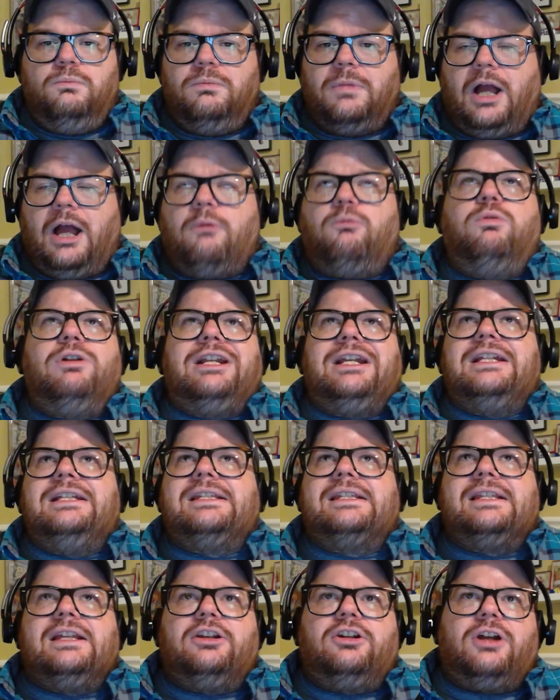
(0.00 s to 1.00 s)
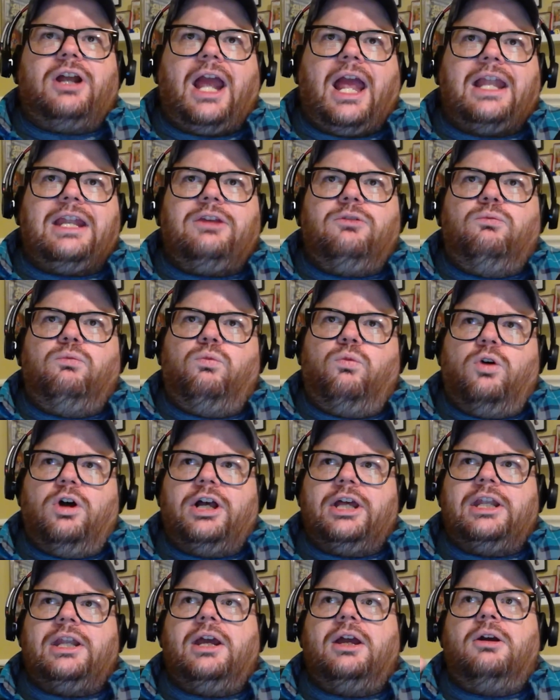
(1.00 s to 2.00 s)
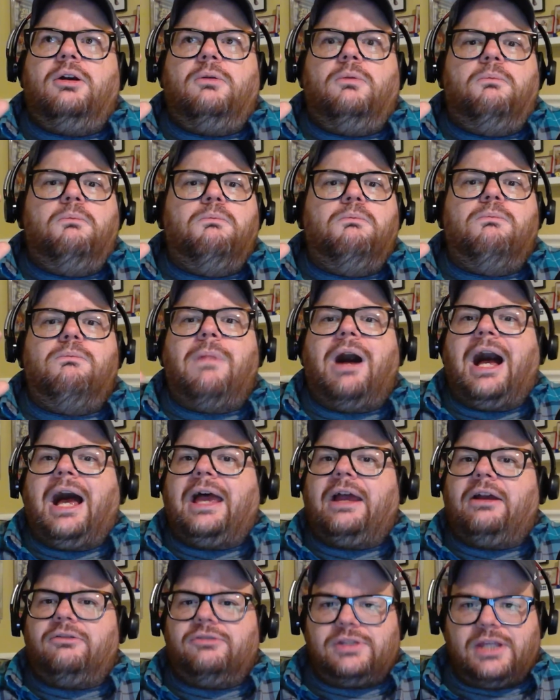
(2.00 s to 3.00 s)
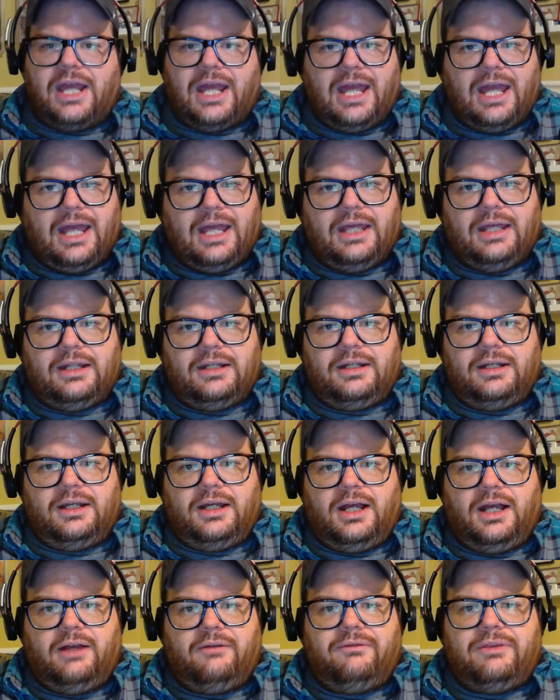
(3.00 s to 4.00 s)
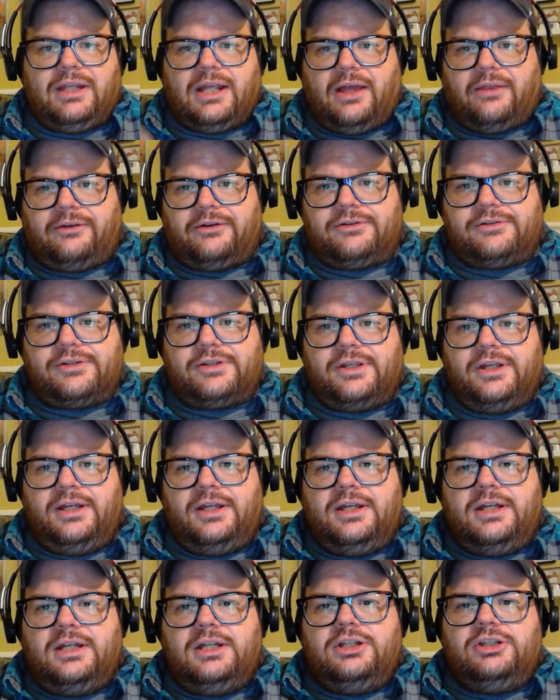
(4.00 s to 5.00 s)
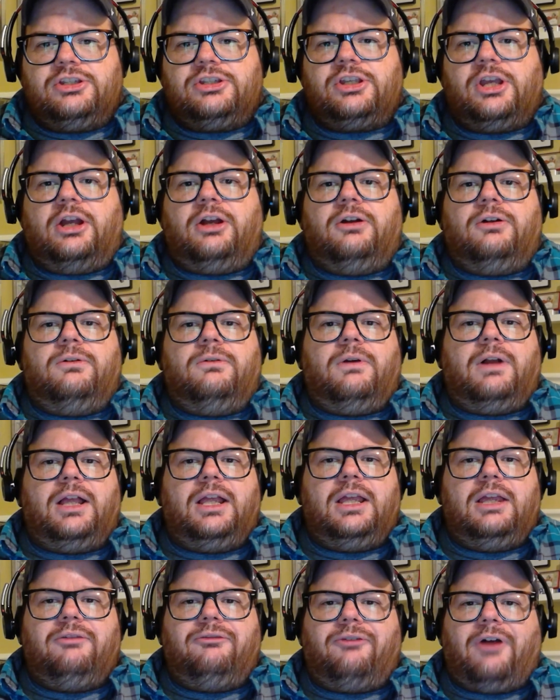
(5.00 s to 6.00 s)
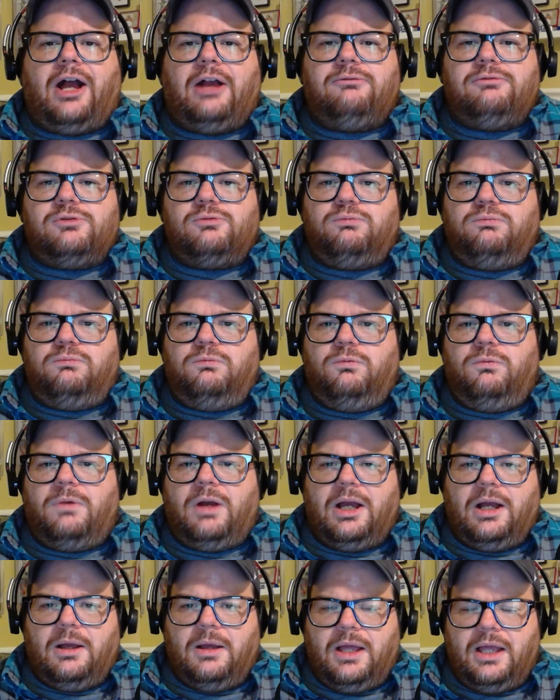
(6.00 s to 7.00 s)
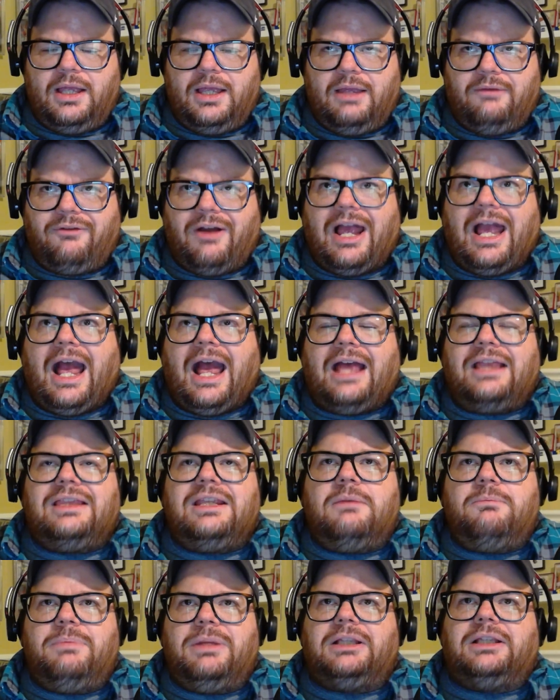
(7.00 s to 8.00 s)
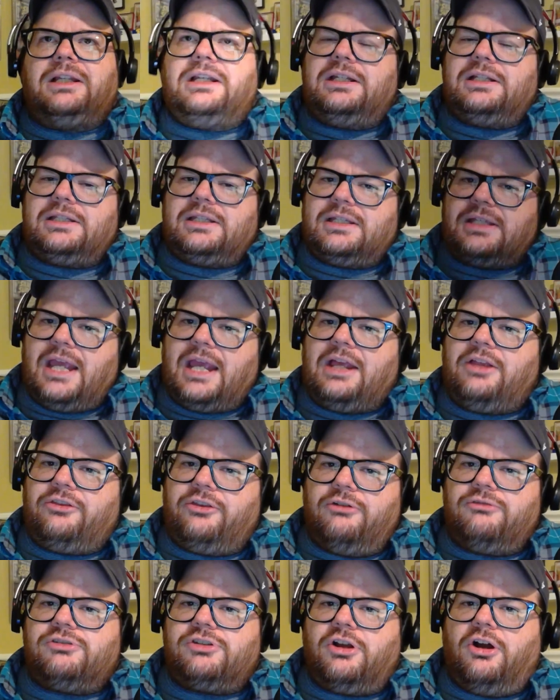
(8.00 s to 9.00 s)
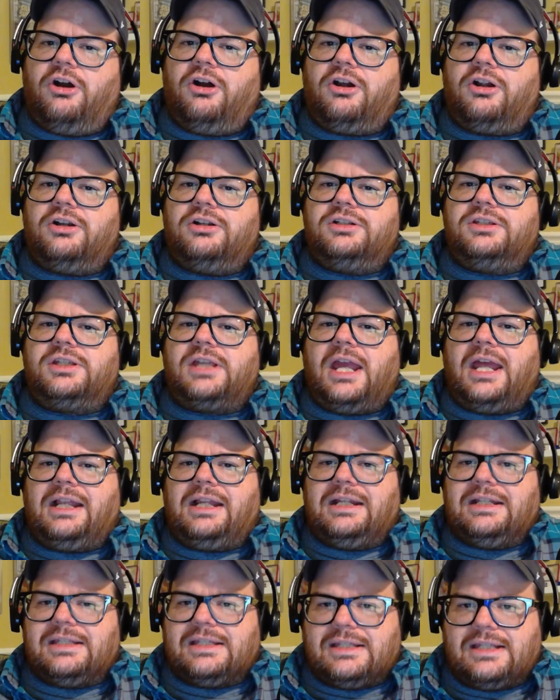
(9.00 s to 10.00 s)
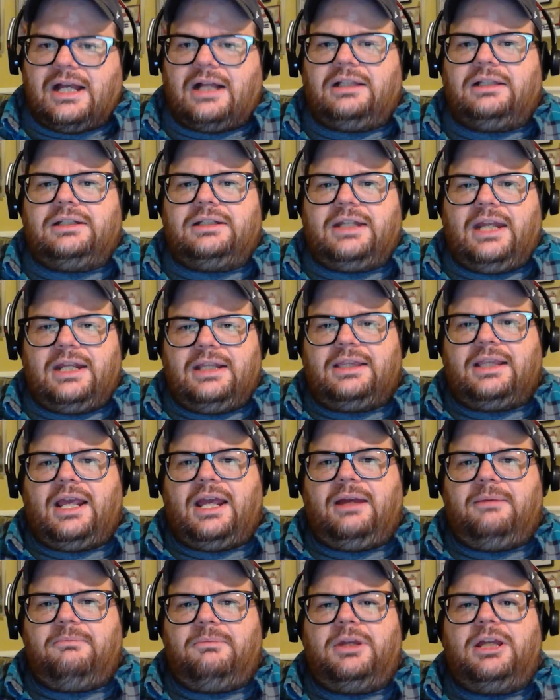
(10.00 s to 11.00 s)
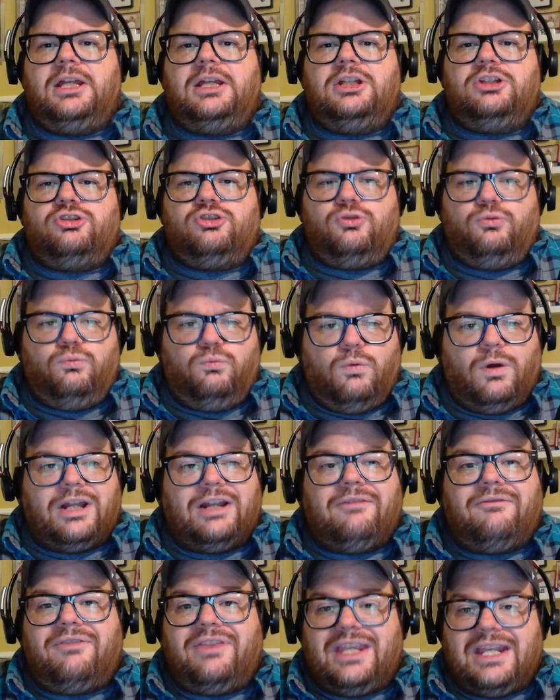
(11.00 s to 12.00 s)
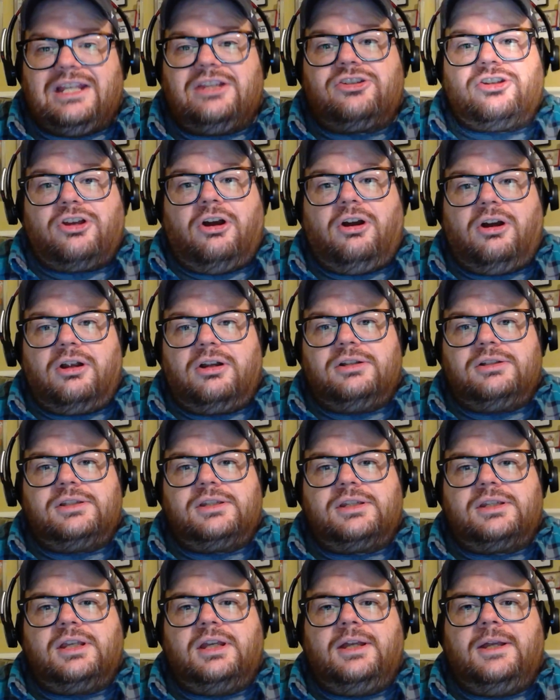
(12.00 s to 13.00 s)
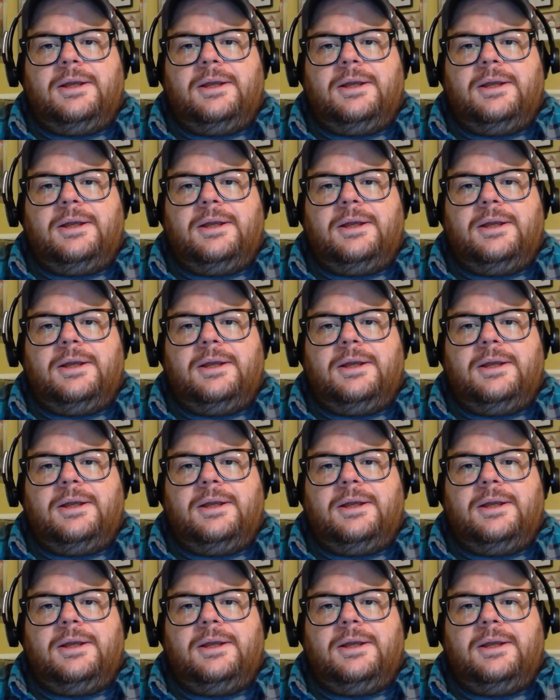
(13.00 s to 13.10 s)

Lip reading: any one miles ahead of the others. So if I had the ability to take those cards and consolidate them to one of these cards,